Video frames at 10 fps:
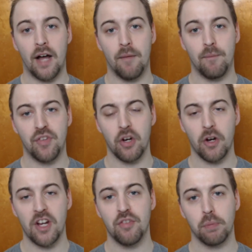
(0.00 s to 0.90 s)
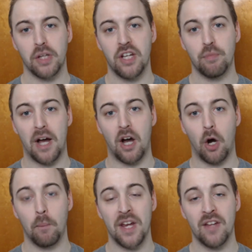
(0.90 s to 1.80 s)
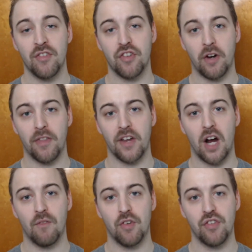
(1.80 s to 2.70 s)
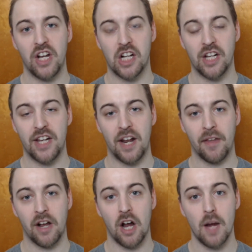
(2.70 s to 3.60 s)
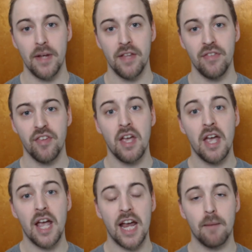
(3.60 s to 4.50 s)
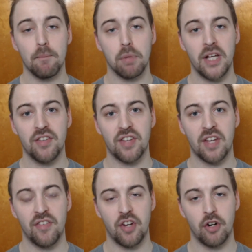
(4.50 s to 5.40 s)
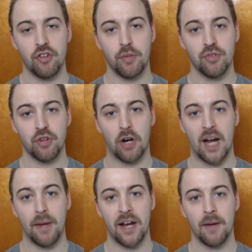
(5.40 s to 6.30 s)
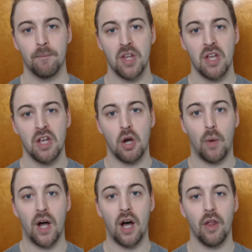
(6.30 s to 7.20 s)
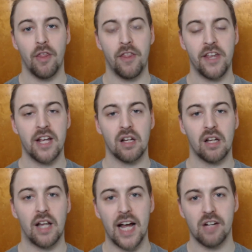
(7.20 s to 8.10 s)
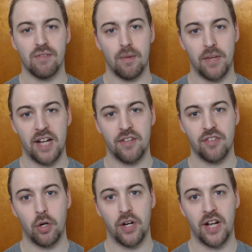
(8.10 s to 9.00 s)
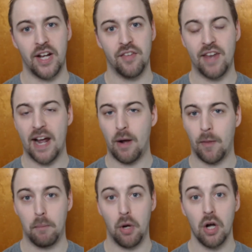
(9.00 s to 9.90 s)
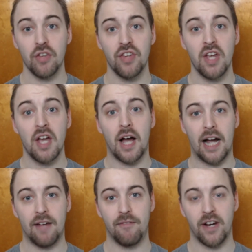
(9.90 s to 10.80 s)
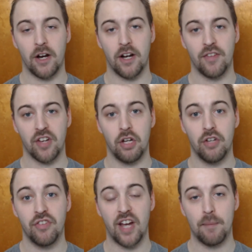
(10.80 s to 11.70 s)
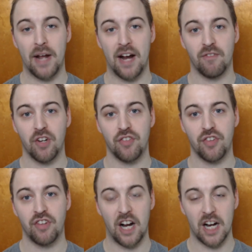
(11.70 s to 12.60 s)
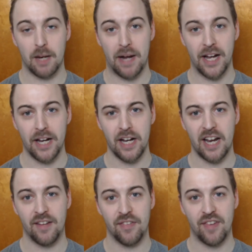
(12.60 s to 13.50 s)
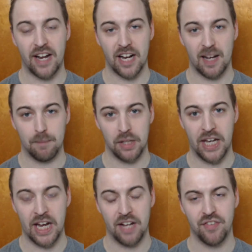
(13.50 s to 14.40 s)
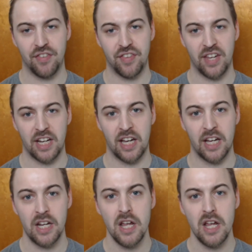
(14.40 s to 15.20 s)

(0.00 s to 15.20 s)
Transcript: series, please by all means start the conversation down in the comments and please consider subscribing. Well, the Clash from Daytona is now in the books. I figure it's a good time now for us to talk about it. It's had a couple of days to sink in.